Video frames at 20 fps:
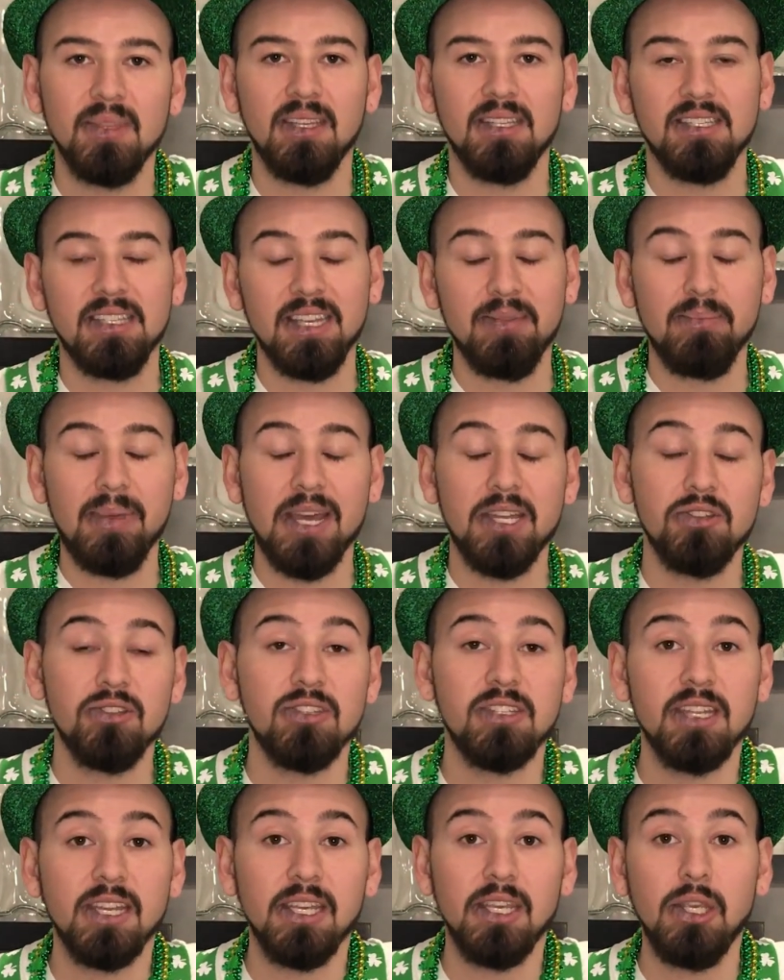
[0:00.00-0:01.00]
St.
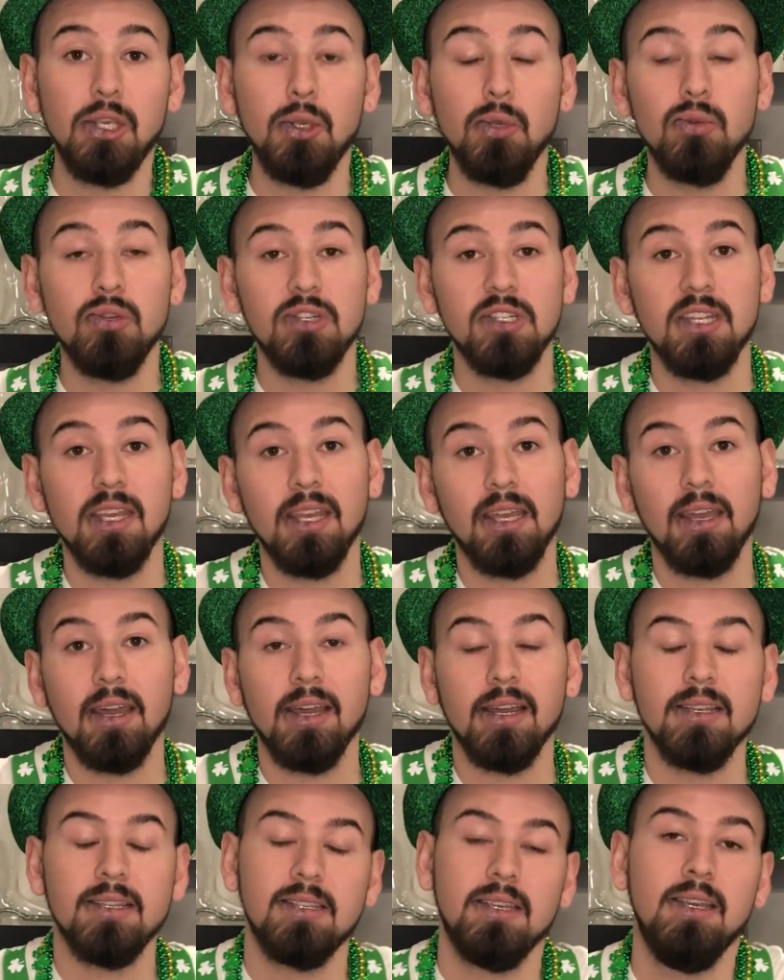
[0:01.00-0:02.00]
Patrick's Day, huge day,
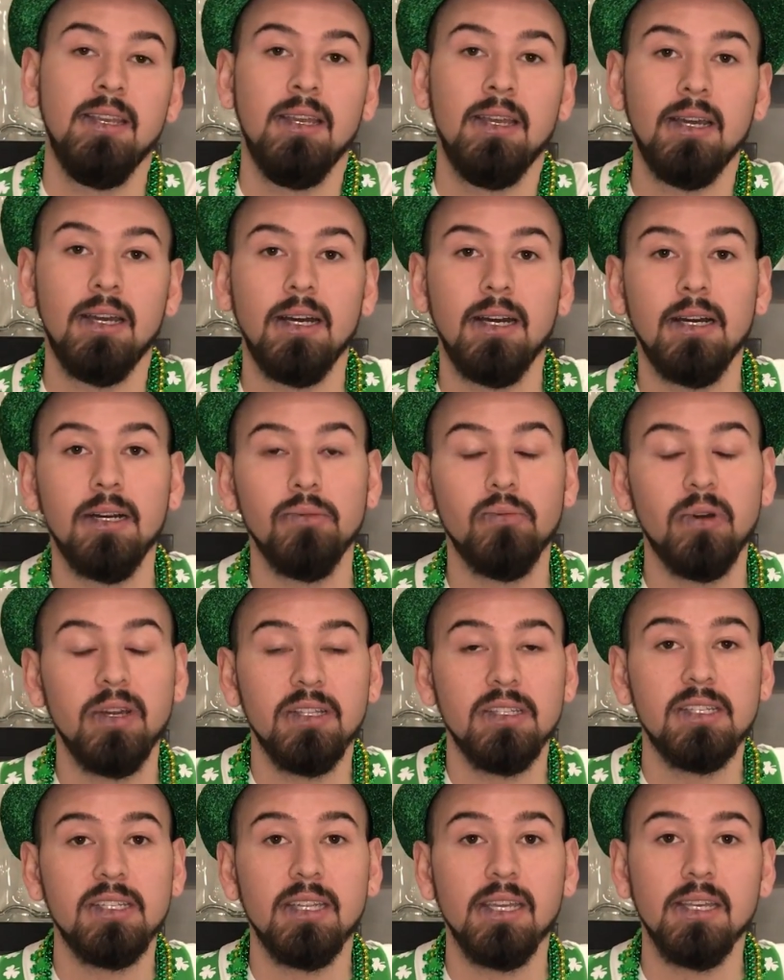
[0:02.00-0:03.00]
guys.
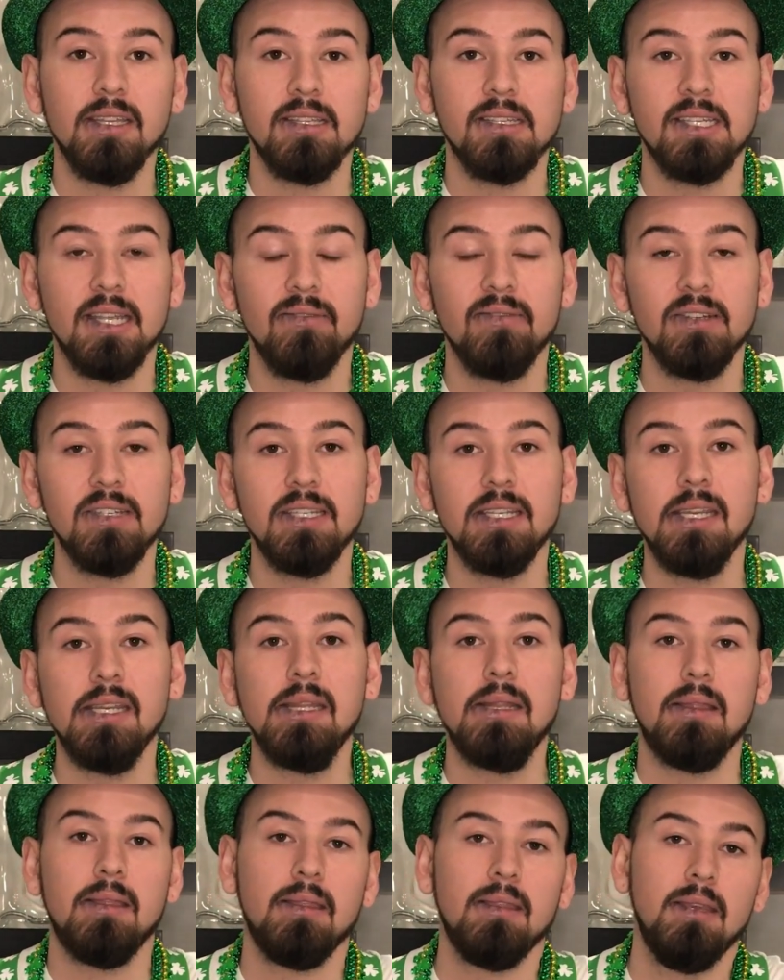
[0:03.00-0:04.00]
Wednesday the
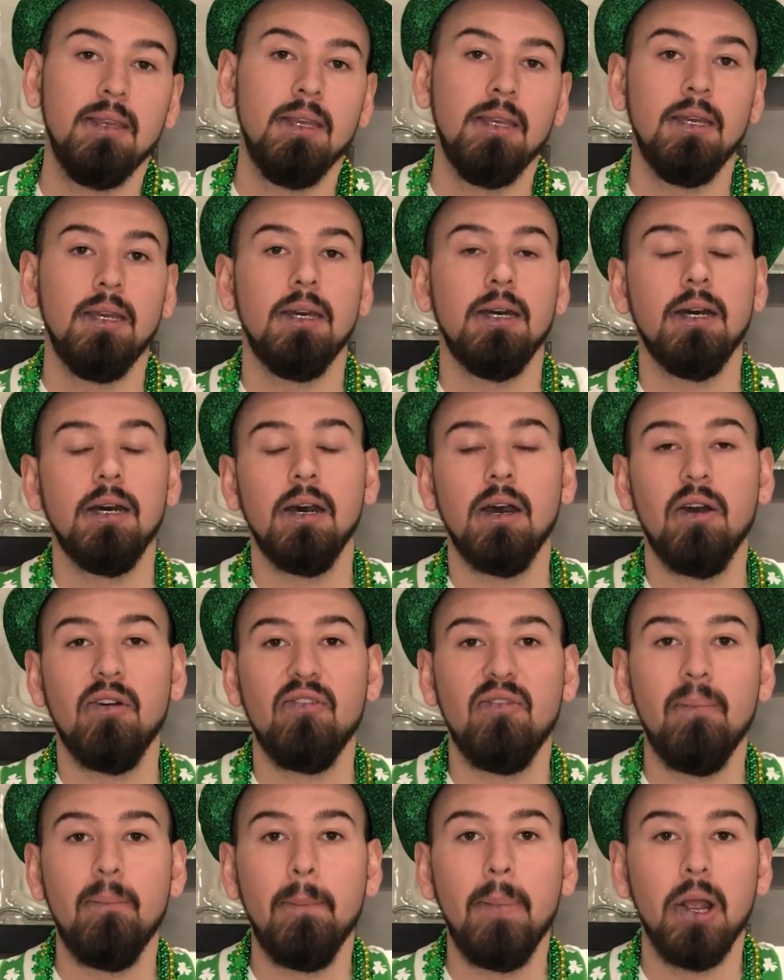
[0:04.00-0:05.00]
17th
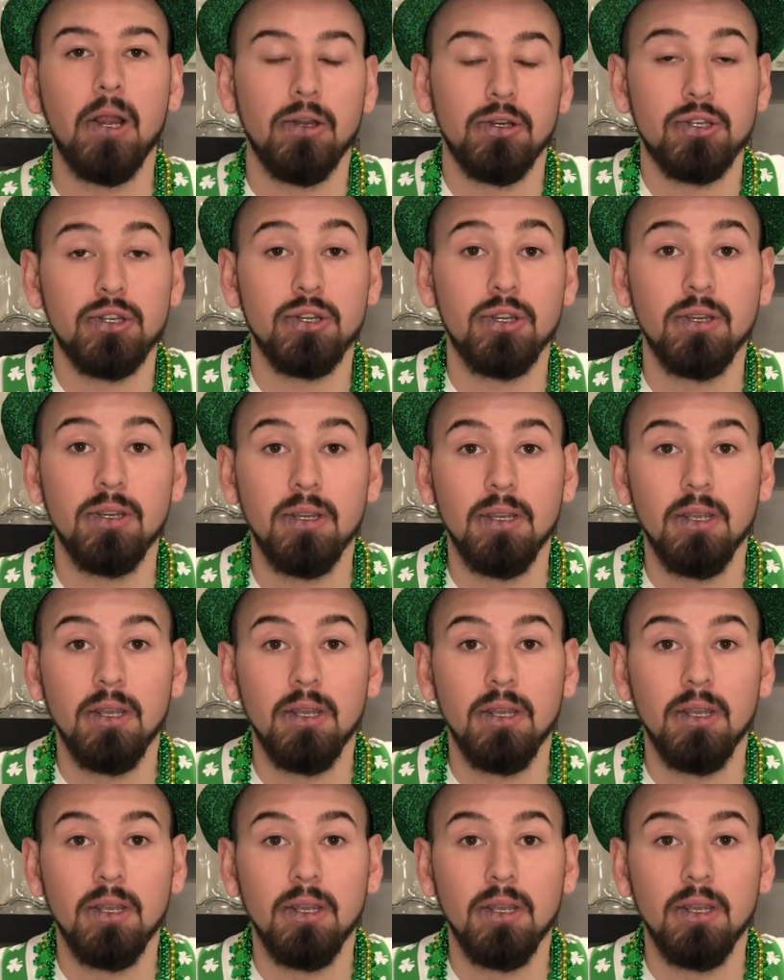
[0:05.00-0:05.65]
of March.